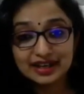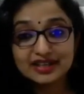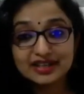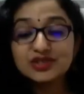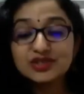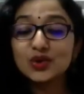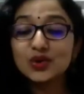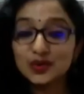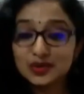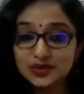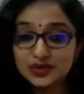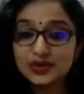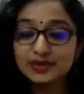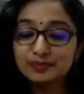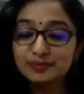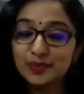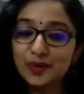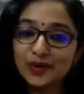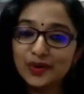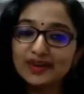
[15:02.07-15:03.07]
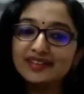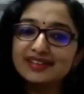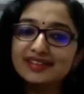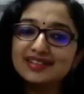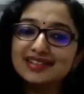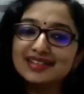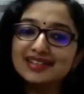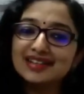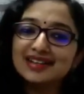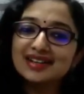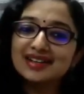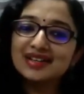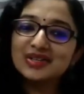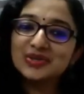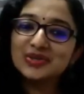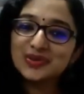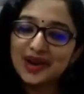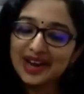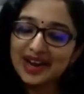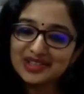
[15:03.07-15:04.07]
it's also important
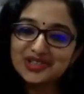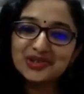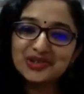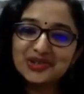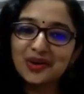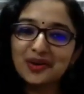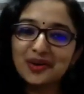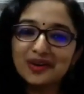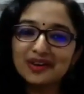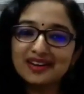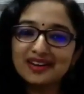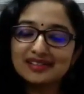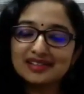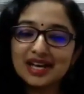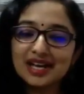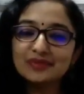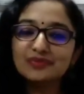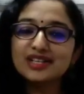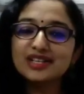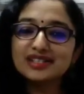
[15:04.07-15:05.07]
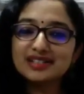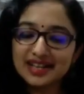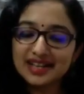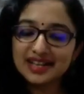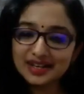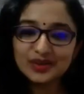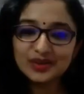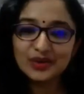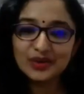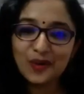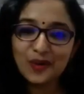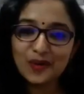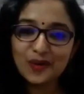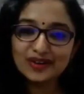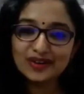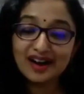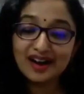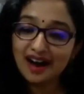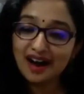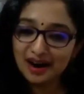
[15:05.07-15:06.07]
to ensure that we take
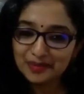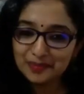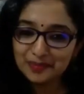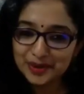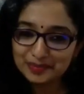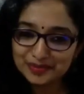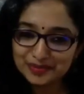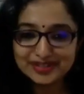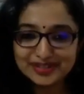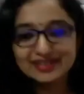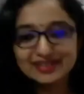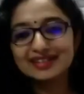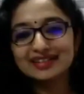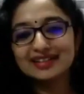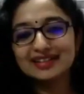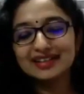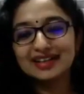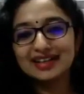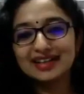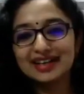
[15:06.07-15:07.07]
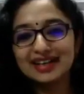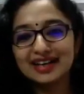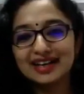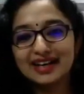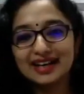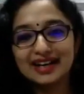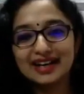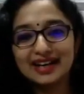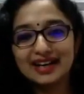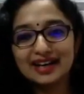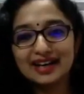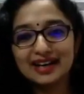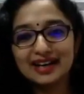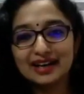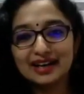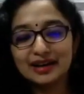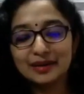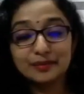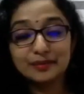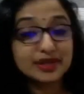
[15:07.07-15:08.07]
along our people,
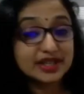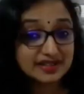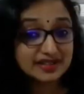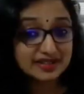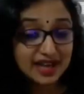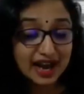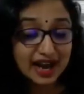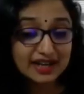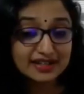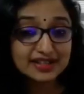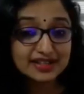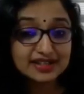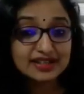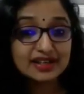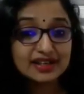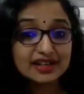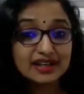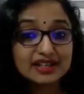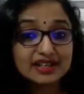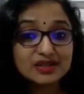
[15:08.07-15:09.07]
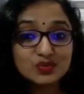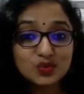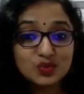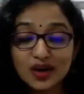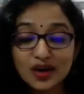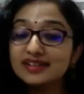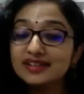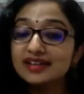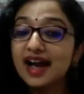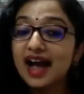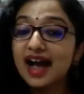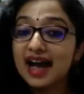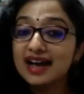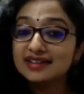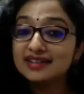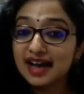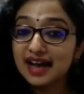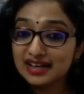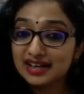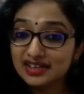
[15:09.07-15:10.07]
because that is what
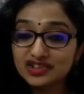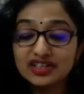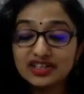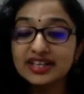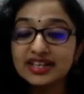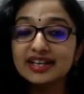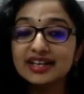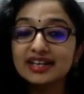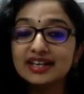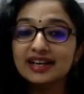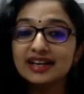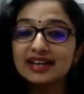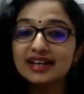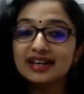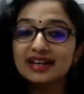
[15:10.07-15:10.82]
has actually